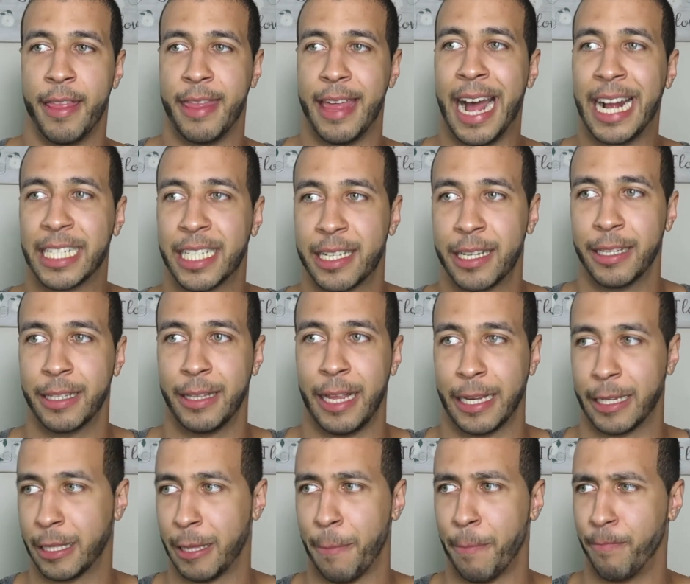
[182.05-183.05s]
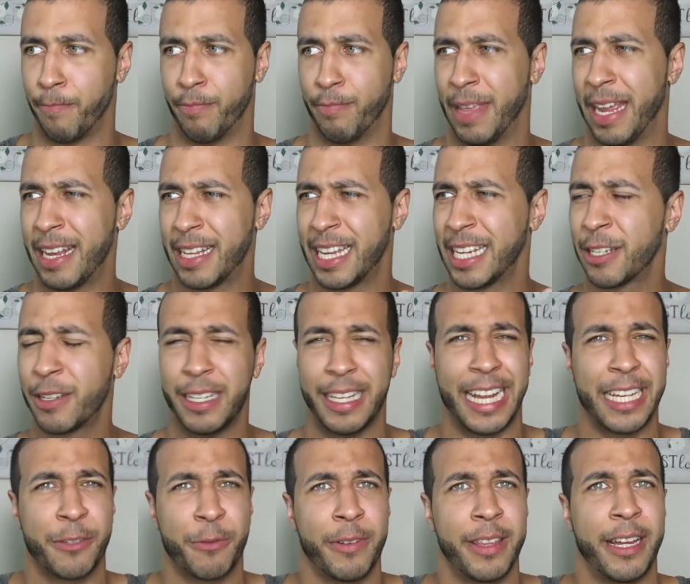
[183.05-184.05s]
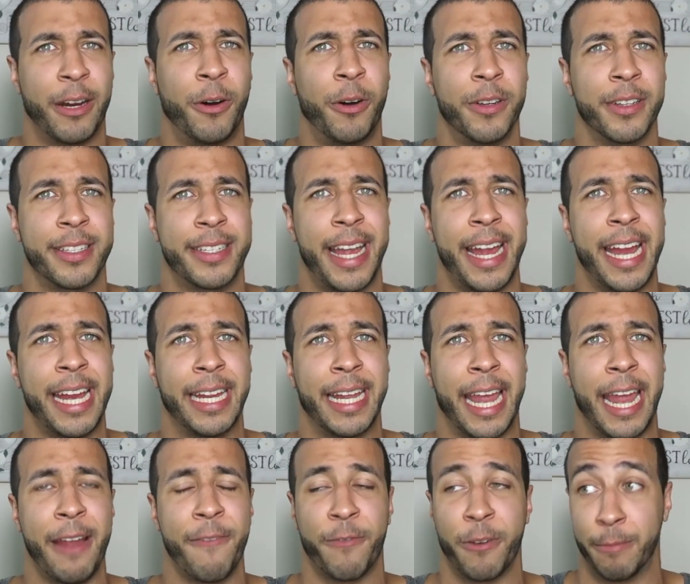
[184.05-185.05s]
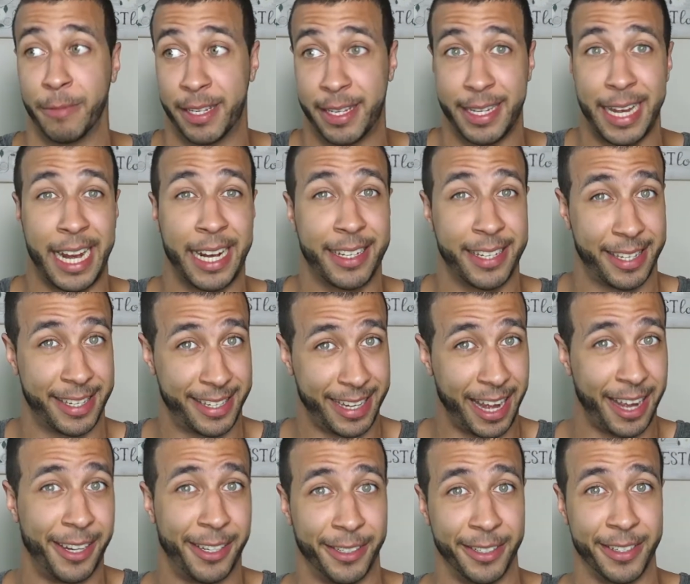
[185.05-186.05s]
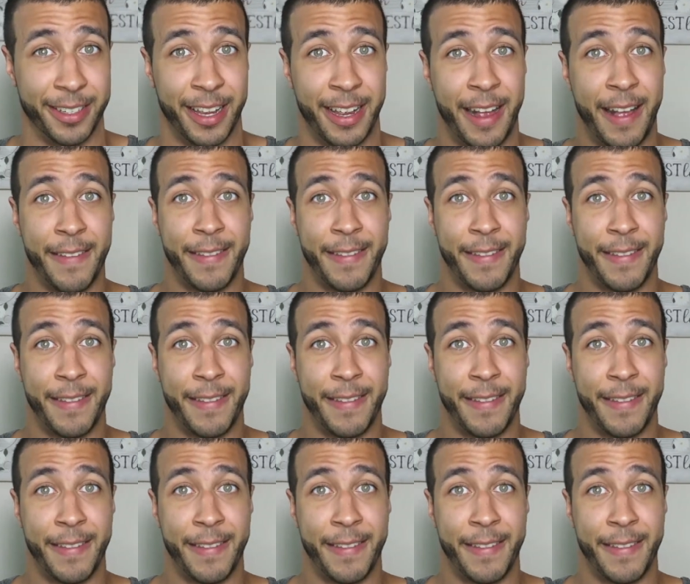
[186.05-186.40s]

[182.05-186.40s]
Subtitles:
that's where the whole saying came from. Sex sells.